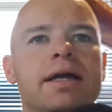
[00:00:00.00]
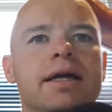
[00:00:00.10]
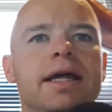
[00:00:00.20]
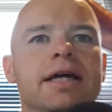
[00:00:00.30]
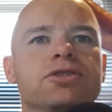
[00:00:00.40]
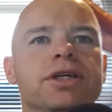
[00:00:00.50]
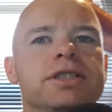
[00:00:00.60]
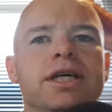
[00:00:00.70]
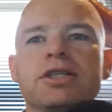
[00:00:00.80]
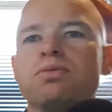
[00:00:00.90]
G'day,
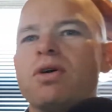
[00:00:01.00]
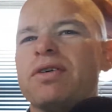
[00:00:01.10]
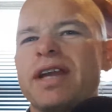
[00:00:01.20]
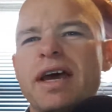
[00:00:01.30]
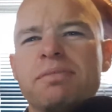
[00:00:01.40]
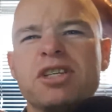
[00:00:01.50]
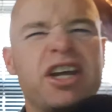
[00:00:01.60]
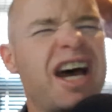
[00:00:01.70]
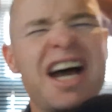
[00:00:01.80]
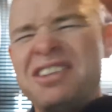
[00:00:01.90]
trendsetters. Welcome to episode
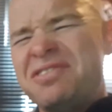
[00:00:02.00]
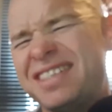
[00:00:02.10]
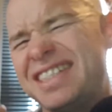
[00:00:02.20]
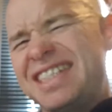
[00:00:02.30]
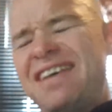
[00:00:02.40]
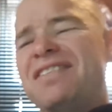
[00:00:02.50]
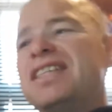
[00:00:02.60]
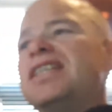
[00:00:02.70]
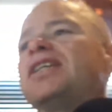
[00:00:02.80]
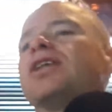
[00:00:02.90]

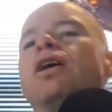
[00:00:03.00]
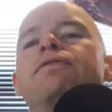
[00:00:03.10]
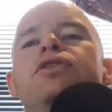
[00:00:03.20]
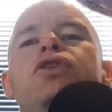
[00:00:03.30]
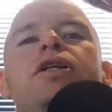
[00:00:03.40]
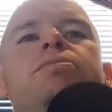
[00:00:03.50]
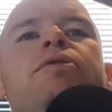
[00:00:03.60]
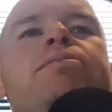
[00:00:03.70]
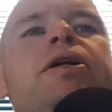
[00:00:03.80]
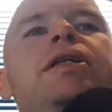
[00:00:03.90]
176 of the Train
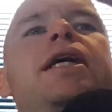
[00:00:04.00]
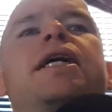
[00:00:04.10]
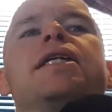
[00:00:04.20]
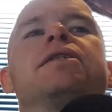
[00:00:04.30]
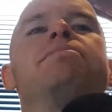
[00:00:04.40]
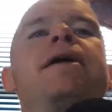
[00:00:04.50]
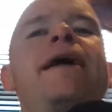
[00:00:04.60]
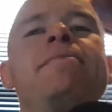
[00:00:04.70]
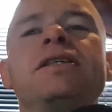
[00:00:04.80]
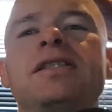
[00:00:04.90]
Smooth podcast. My
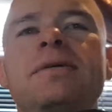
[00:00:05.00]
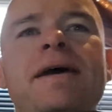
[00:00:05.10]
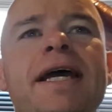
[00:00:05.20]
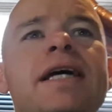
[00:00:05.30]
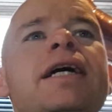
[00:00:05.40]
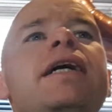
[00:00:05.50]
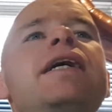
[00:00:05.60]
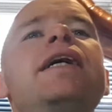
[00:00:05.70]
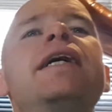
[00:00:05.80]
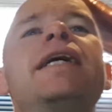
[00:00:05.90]
name is Tim Egg.
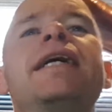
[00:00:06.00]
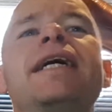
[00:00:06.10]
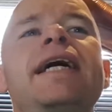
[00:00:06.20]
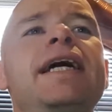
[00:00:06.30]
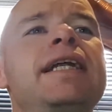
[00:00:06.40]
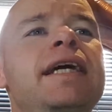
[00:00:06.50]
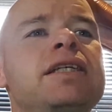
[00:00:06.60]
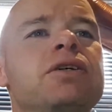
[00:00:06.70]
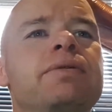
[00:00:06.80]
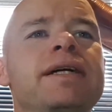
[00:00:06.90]
And
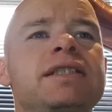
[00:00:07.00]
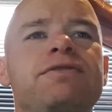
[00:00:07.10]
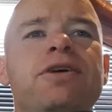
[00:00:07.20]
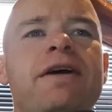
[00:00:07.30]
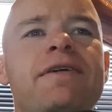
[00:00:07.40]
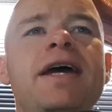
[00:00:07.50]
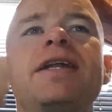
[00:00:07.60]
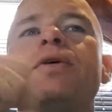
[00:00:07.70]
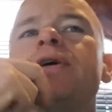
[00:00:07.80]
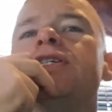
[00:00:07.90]
as always, if you have
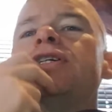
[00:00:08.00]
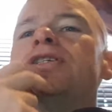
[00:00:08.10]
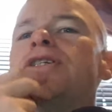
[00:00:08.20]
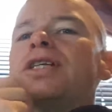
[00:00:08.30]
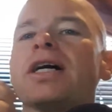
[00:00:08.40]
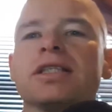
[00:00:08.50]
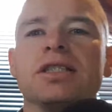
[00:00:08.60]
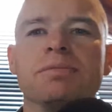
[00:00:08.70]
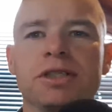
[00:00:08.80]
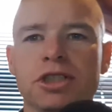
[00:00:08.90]
any questions you'd like to
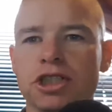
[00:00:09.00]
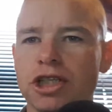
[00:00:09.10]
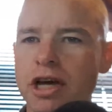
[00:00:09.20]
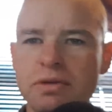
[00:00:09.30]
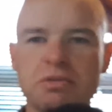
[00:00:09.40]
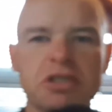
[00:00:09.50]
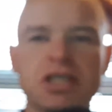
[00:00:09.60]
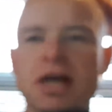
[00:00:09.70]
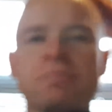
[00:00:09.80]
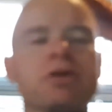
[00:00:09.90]
submit to the show,
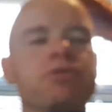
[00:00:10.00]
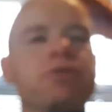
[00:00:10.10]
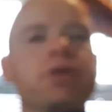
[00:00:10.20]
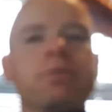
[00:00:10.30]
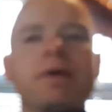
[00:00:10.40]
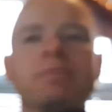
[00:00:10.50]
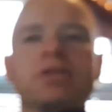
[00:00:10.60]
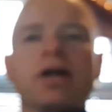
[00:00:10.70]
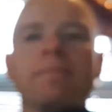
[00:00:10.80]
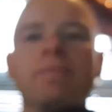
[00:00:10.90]
jump on through to the
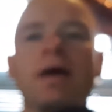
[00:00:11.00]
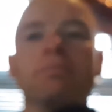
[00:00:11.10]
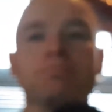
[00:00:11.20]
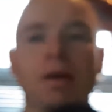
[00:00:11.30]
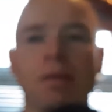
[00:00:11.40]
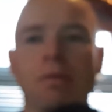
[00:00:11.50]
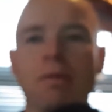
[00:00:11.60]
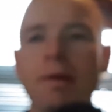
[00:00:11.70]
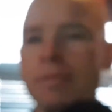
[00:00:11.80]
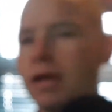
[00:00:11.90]
website,
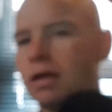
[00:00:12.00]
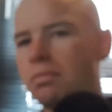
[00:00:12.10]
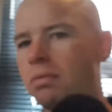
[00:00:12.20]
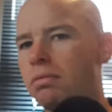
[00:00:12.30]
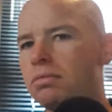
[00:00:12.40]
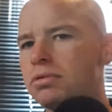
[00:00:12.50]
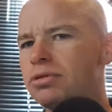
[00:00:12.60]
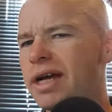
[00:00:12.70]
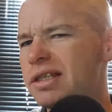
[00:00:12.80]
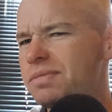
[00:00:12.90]

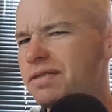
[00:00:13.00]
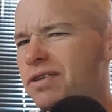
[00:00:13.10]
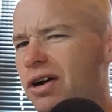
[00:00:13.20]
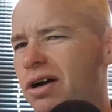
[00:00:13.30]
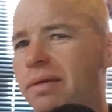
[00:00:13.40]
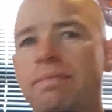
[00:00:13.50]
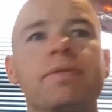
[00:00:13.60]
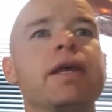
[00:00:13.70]
trainsmooth.com.